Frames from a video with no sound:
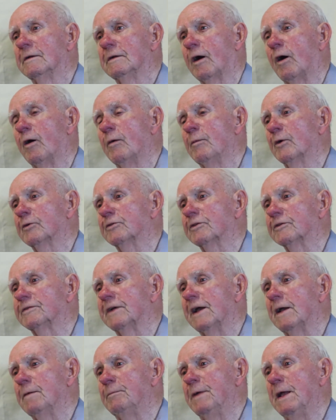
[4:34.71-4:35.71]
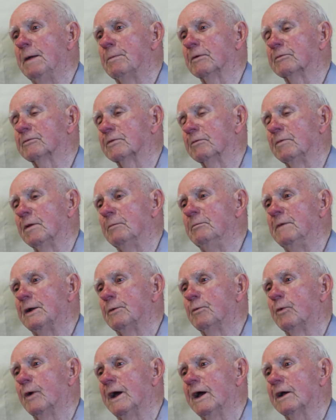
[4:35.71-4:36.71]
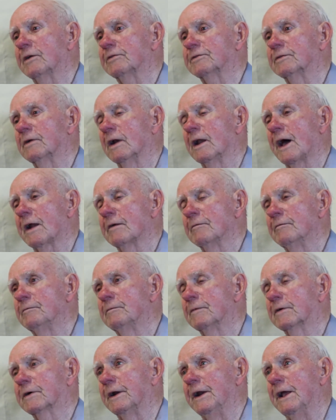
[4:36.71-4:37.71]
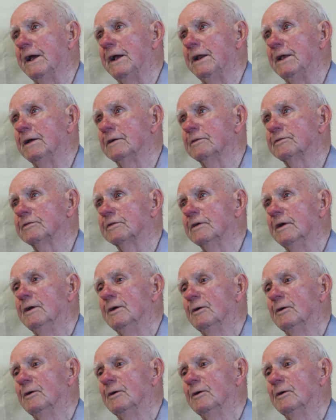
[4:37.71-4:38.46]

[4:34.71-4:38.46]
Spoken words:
almost the same people from the Midwest, a lot of Canadians.